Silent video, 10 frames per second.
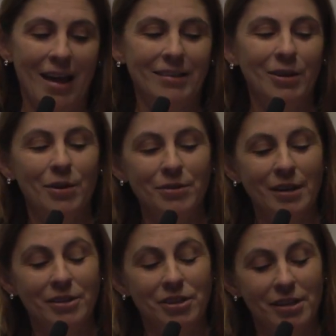and those
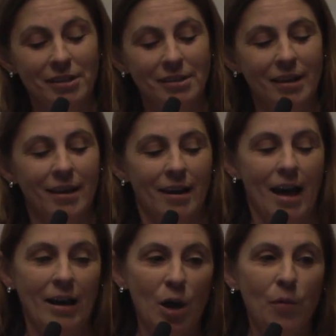are just
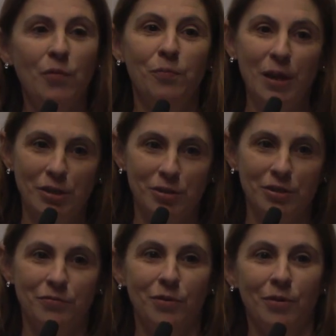a couple of
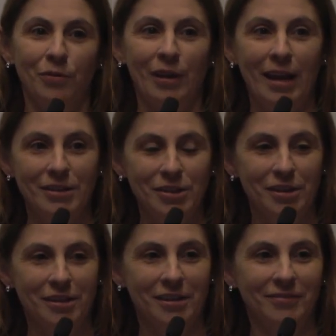pictures from last
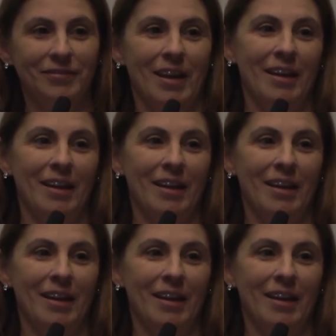year